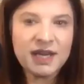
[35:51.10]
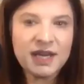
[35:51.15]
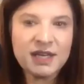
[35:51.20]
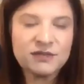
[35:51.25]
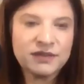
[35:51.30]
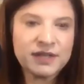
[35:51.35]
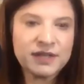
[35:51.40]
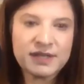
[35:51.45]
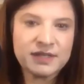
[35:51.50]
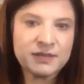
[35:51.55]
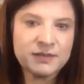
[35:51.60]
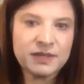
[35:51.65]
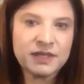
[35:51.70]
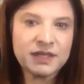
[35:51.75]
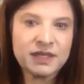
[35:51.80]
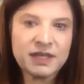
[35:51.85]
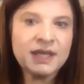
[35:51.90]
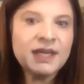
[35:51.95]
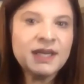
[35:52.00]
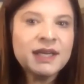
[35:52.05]
and
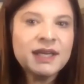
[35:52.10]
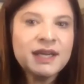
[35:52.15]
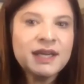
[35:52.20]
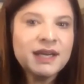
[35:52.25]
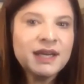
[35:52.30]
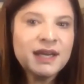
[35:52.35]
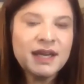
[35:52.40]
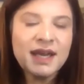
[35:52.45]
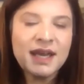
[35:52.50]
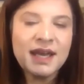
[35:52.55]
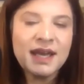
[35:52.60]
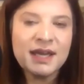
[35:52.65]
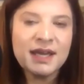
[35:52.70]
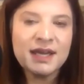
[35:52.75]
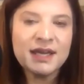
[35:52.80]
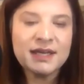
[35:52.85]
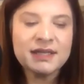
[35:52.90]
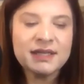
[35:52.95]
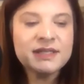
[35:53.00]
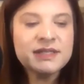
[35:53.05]
flexibility
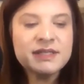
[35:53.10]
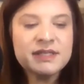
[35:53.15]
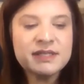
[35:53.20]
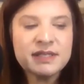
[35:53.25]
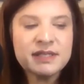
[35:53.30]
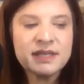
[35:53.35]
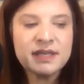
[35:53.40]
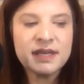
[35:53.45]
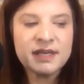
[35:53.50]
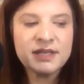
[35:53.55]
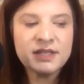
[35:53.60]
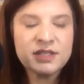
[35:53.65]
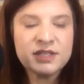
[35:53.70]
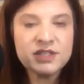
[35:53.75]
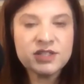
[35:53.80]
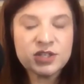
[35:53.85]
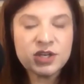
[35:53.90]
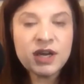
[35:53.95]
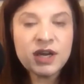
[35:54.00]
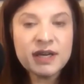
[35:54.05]
and it's
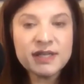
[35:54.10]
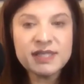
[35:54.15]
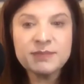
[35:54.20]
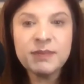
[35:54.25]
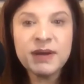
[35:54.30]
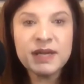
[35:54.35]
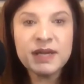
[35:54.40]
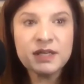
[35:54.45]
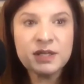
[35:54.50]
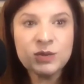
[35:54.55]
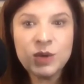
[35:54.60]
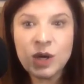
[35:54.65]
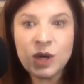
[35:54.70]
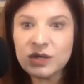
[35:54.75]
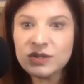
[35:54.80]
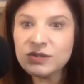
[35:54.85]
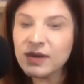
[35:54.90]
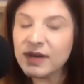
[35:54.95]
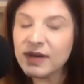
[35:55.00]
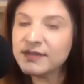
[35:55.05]
trust, but you
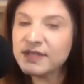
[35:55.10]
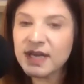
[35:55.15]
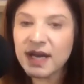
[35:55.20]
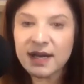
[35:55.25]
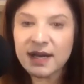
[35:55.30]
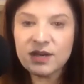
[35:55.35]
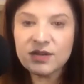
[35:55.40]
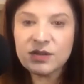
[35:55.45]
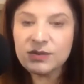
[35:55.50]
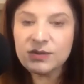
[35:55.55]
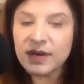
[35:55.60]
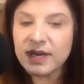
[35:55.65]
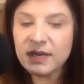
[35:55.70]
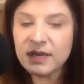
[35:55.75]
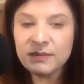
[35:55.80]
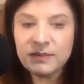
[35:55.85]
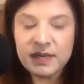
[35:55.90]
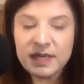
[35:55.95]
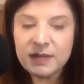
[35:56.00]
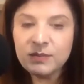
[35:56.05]
also have to hire the right
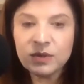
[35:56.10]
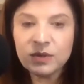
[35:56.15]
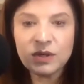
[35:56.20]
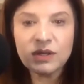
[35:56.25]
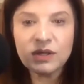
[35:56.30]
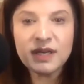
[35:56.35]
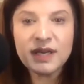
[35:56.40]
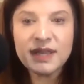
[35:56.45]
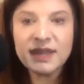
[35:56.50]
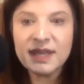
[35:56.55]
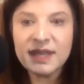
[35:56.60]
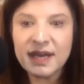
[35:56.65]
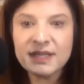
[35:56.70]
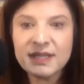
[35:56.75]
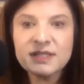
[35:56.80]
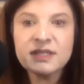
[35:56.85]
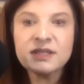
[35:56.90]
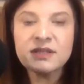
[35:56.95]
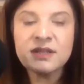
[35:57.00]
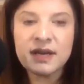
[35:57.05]
people. And
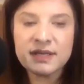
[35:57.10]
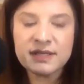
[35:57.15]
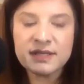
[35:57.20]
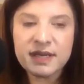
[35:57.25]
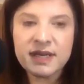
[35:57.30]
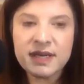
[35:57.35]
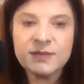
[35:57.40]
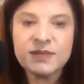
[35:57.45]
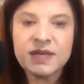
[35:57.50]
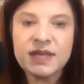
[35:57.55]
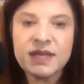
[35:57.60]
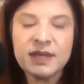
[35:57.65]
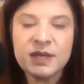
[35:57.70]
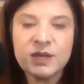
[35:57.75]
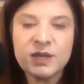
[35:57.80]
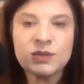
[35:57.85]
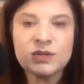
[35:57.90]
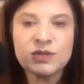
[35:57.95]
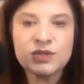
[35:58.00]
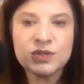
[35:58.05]
that's a lot of times I think
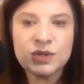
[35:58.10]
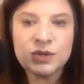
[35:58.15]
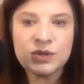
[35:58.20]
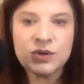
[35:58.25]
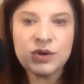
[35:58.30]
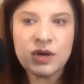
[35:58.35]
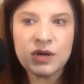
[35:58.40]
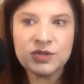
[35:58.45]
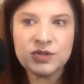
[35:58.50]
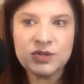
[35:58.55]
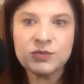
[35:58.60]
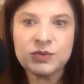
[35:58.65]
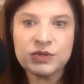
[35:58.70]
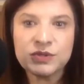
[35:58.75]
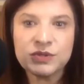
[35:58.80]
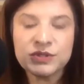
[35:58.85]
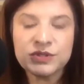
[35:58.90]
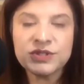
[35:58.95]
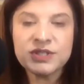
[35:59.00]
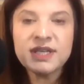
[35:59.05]
we're solo
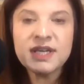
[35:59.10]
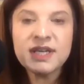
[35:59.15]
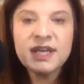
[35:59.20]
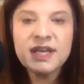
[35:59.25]
entrepreneurs,